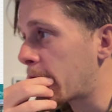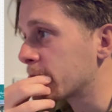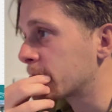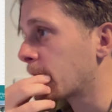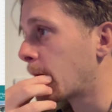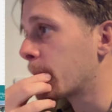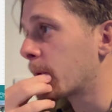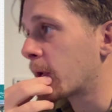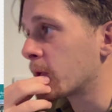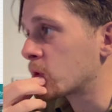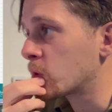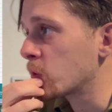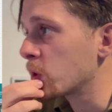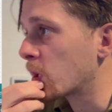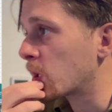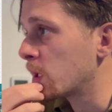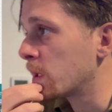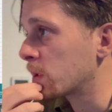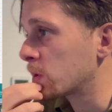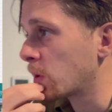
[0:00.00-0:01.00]
Simon, I saw you
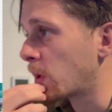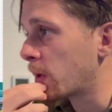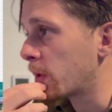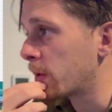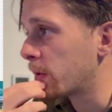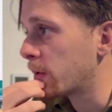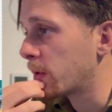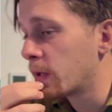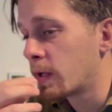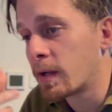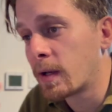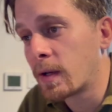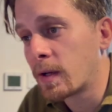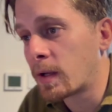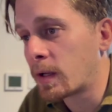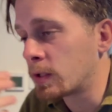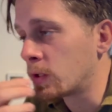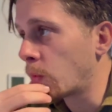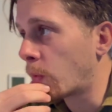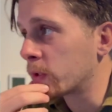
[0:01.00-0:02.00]
clicked on,
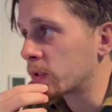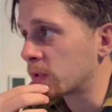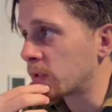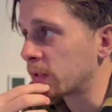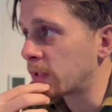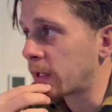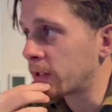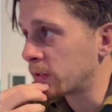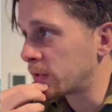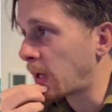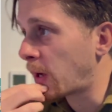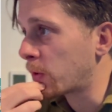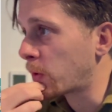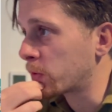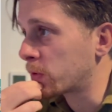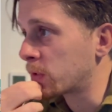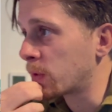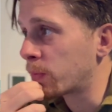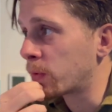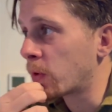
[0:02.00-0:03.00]
you
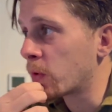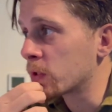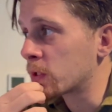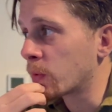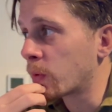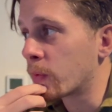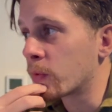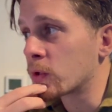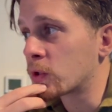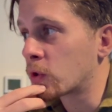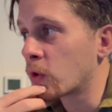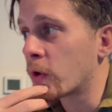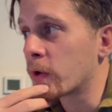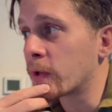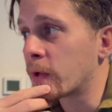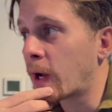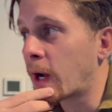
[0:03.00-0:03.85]
downloaded the brochure where we're showing you